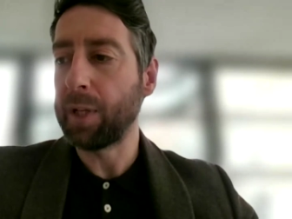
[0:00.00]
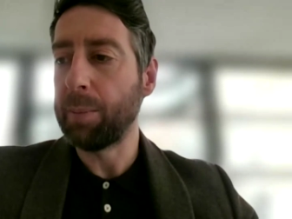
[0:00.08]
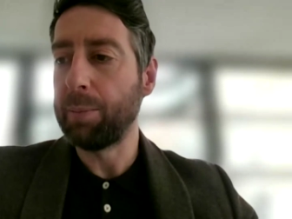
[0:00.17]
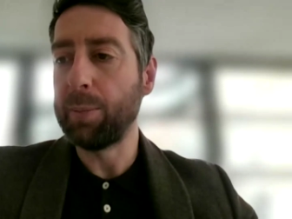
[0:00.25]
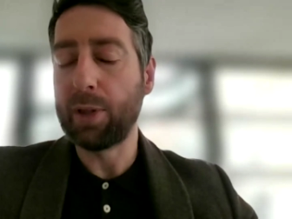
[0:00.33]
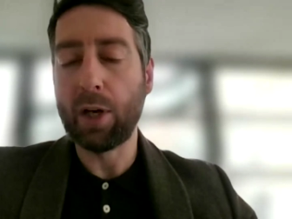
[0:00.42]

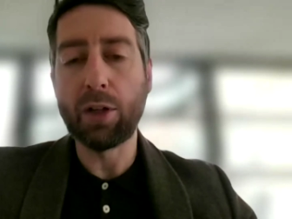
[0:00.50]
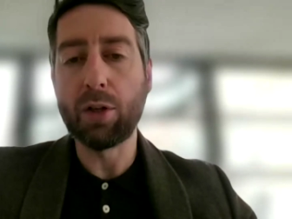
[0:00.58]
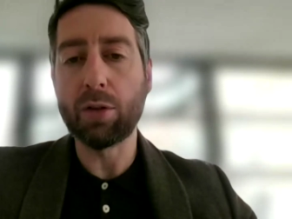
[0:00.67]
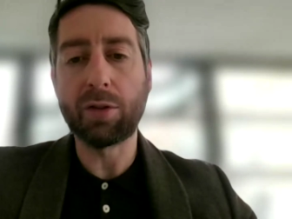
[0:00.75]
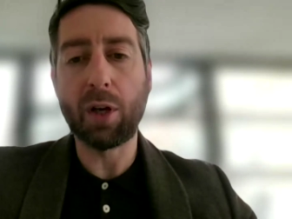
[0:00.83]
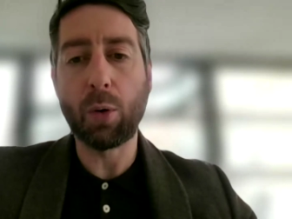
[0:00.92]
people that are
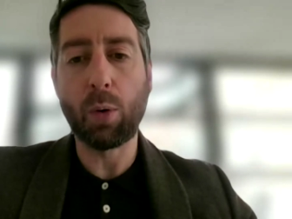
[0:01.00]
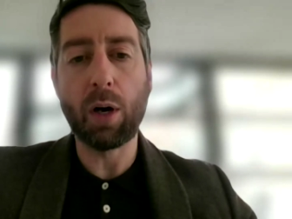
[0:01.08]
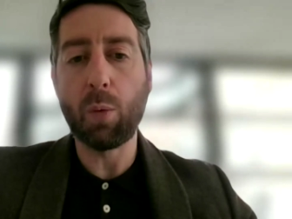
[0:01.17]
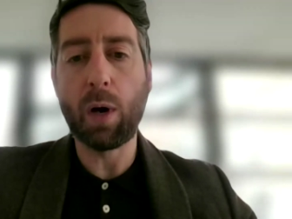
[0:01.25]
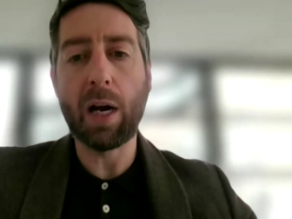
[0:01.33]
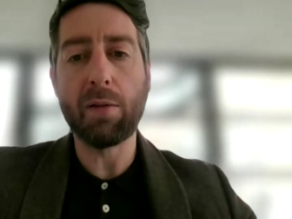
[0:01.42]
not so
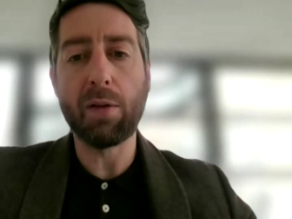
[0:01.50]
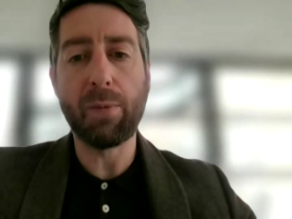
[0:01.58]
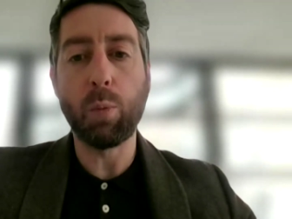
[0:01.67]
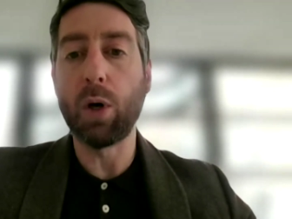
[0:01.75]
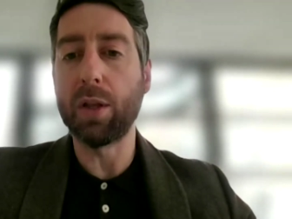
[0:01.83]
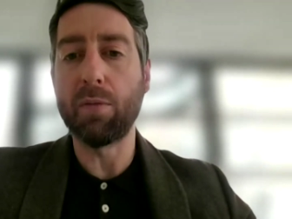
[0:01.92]
aware of
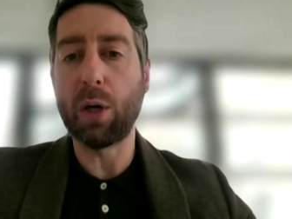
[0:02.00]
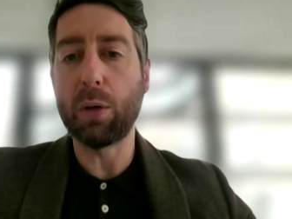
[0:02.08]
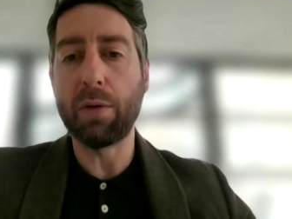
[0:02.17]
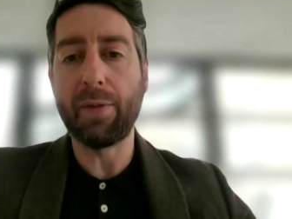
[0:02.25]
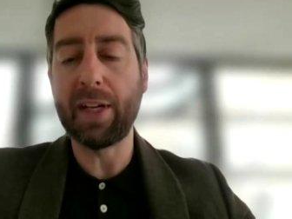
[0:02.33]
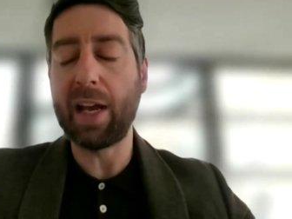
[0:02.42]
what the role
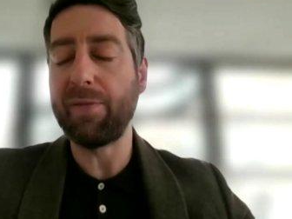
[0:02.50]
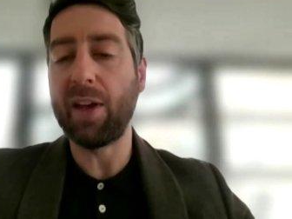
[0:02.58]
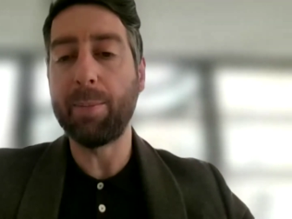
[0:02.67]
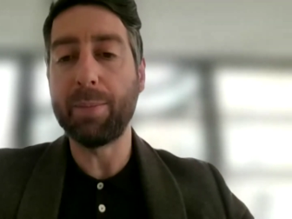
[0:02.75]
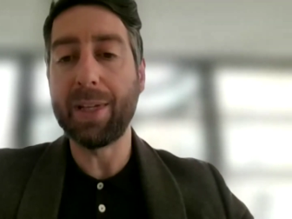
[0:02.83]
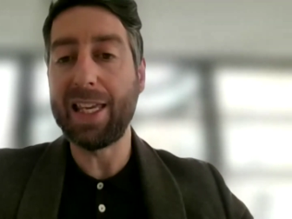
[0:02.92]
of an
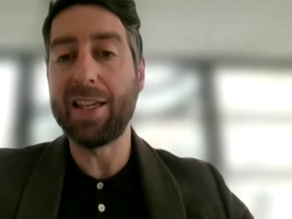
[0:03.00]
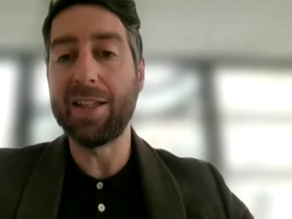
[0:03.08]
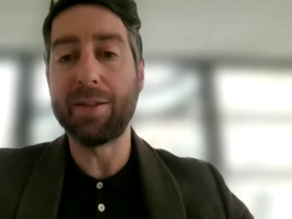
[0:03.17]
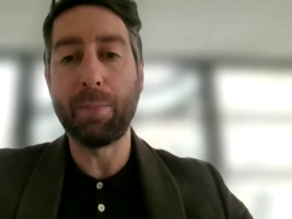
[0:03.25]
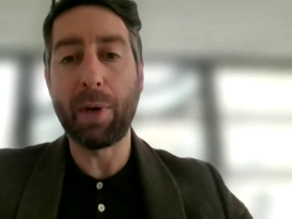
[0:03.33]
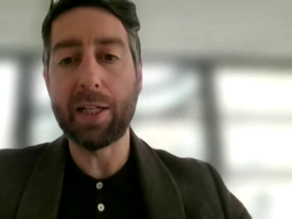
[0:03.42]
FM
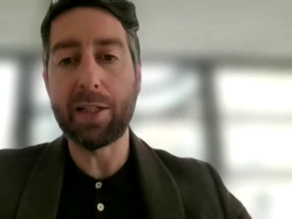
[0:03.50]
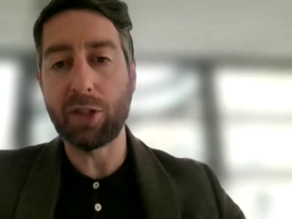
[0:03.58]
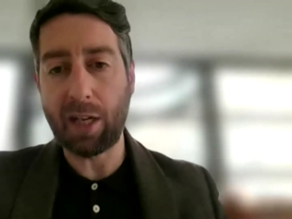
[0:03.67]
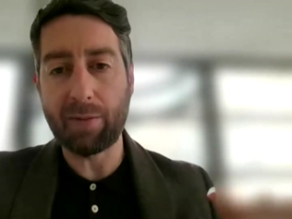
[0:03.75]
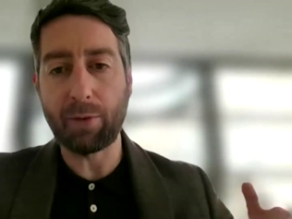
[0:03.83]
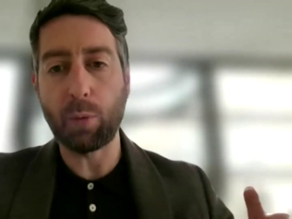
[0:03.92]
is might
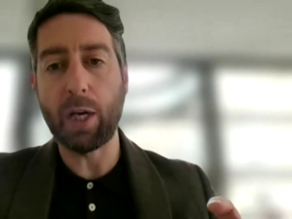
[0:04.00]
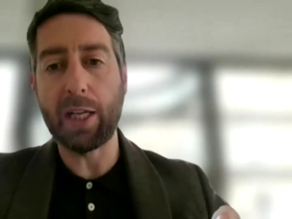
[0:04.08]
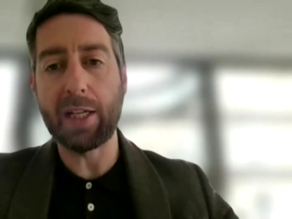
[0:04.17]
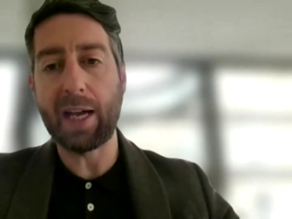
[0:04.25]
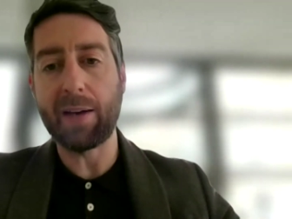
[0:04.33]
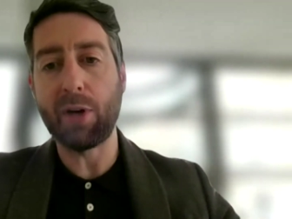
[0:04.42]
just have quite a
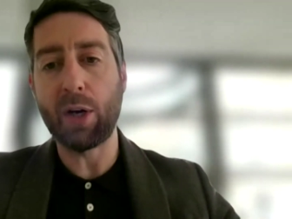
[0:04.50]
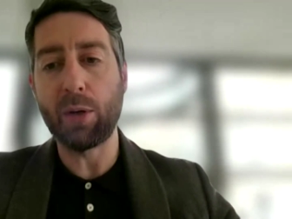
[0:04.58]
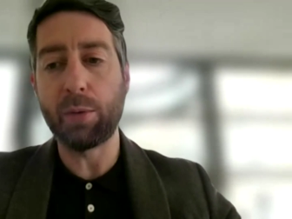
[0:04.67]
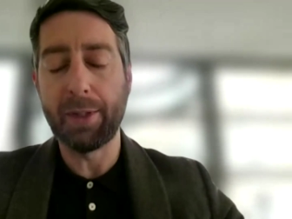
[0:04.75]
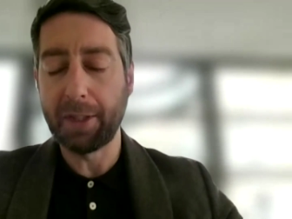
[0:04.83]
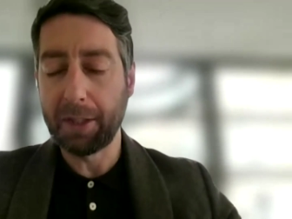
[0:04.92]

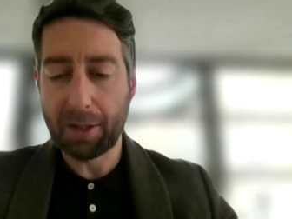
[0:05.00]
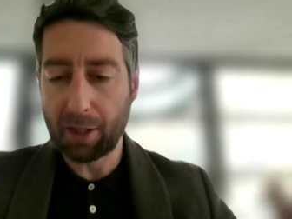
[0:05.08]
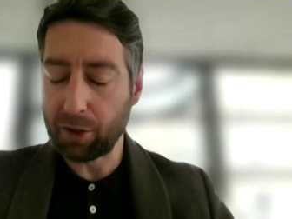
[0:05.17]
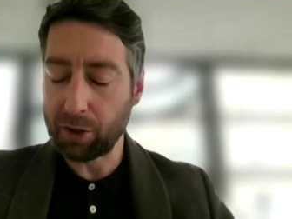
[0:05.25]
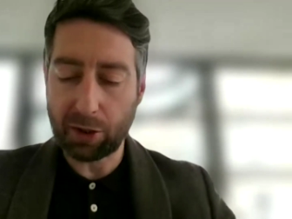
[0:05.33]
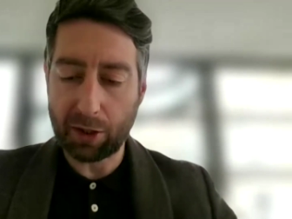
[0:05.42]
narrow, they're
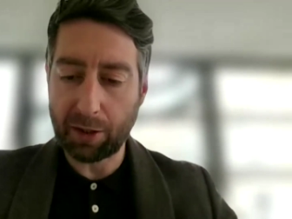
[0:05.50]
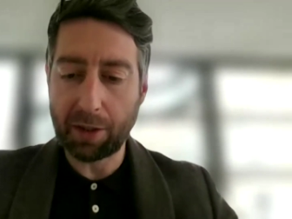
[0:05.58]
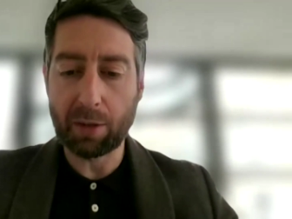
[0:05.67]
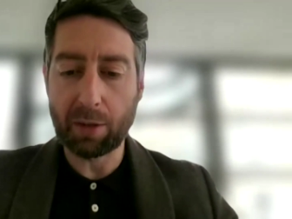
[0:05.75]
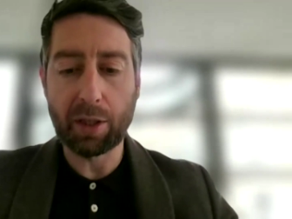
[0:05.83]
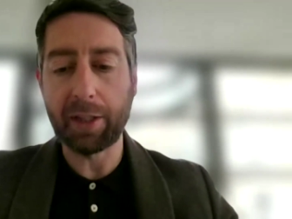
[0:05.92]
just,
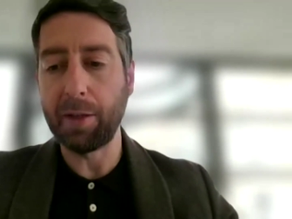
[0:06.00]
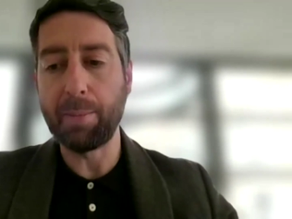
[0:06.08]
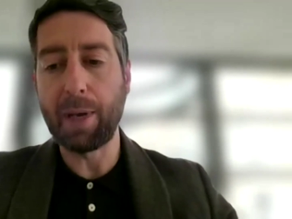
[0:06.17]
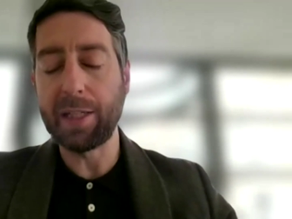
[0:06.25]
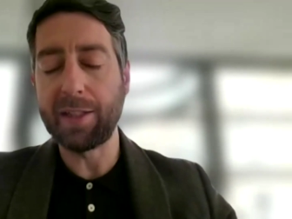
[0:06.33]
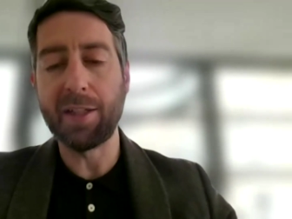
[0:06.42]
looking at
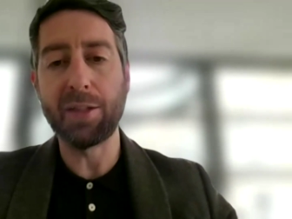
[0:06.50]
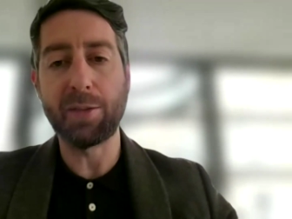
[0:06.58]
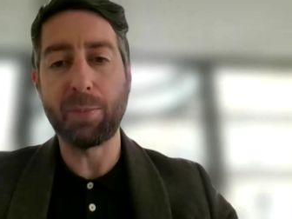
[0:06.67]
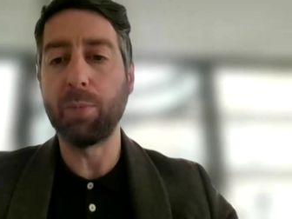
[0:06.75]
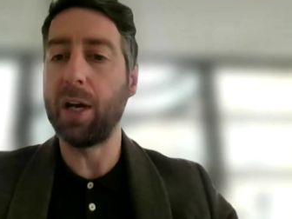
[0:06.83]
maintenance,